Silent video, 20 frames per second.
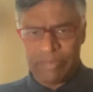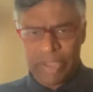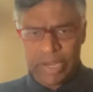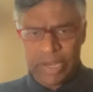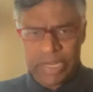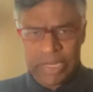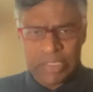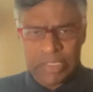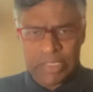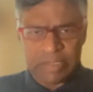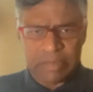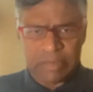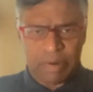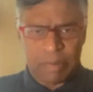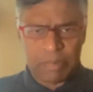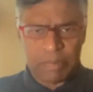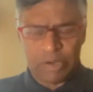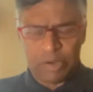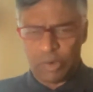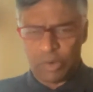variance
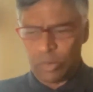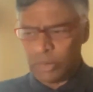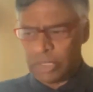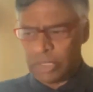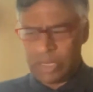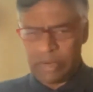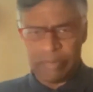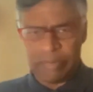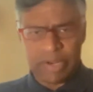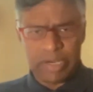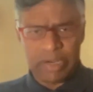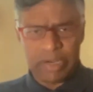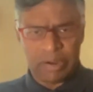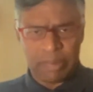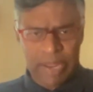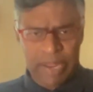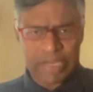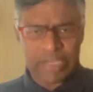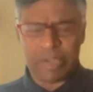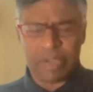from the truth in very
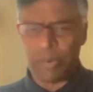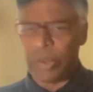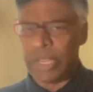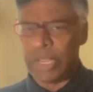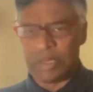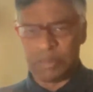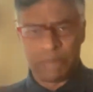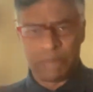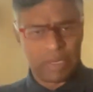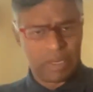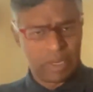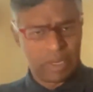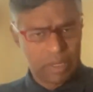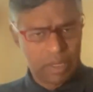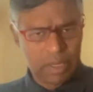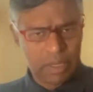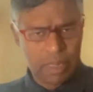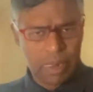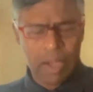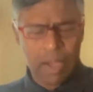dramatic ways, but
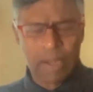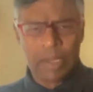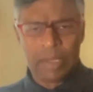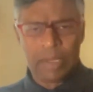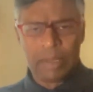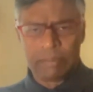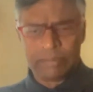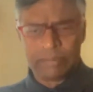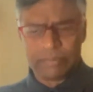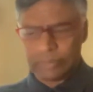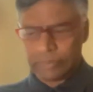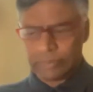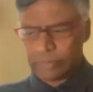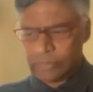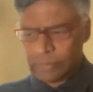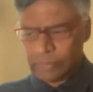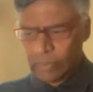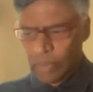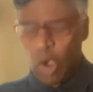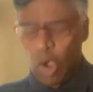
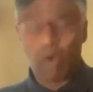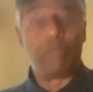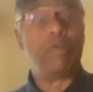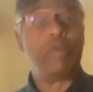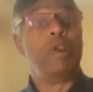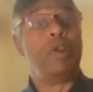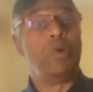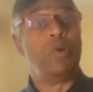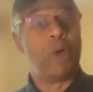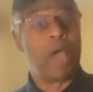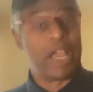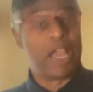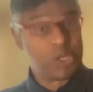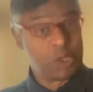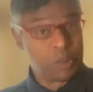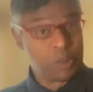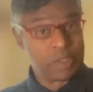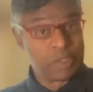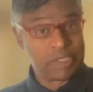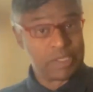often no
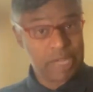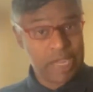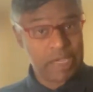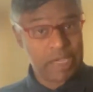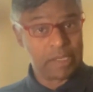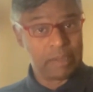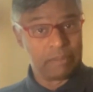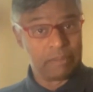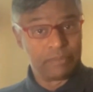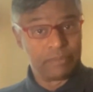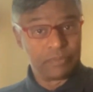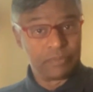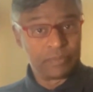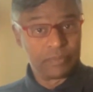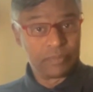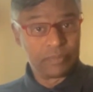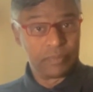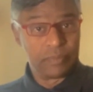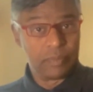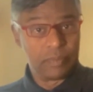action was taken.
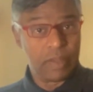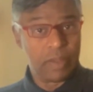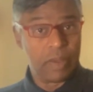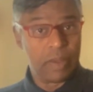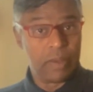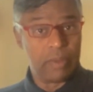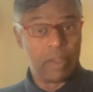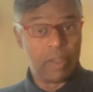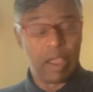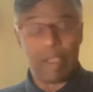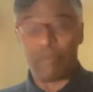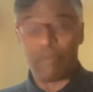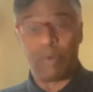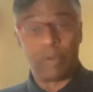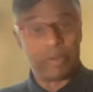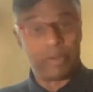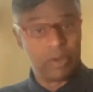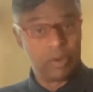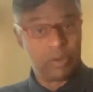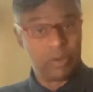
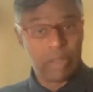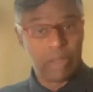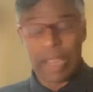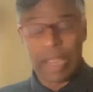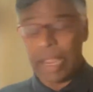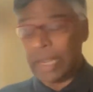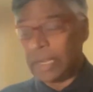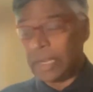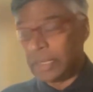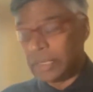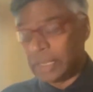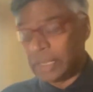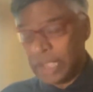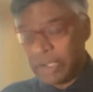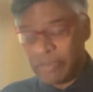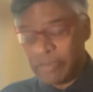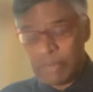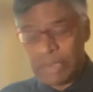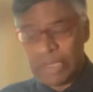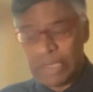And the
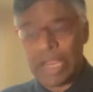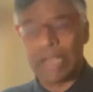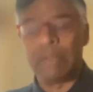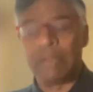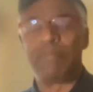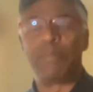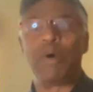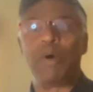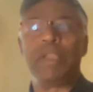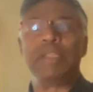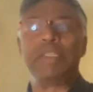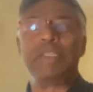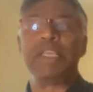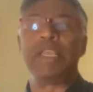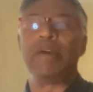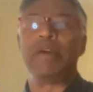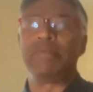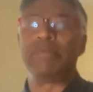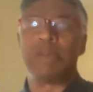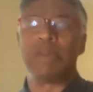government had a
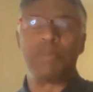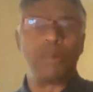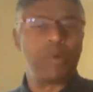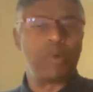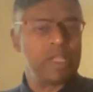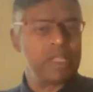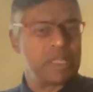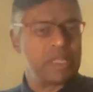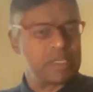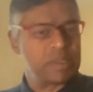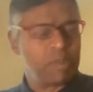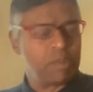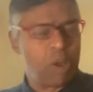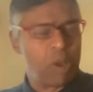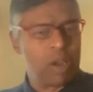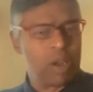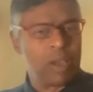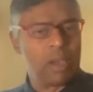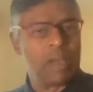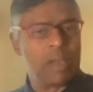policy of supporting the
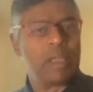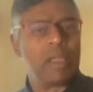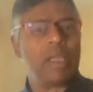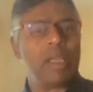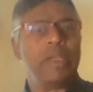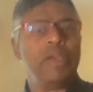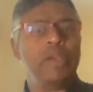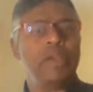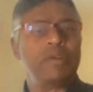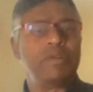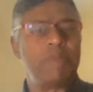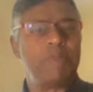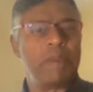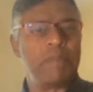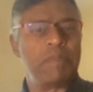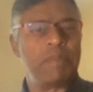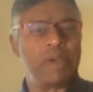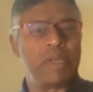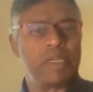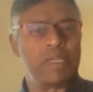small
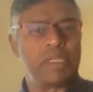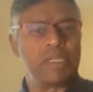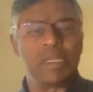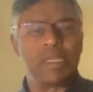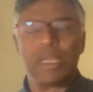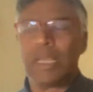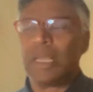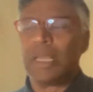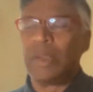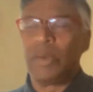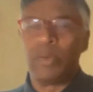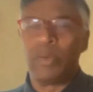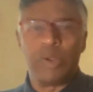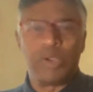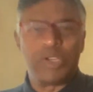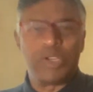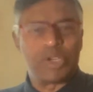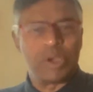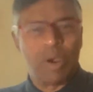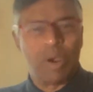newspapers,
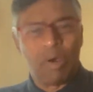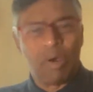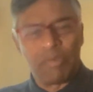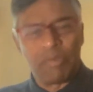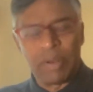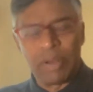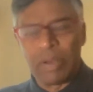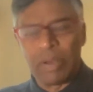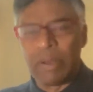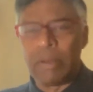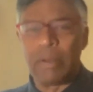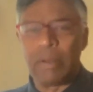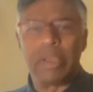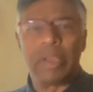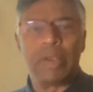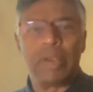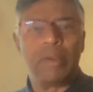which often,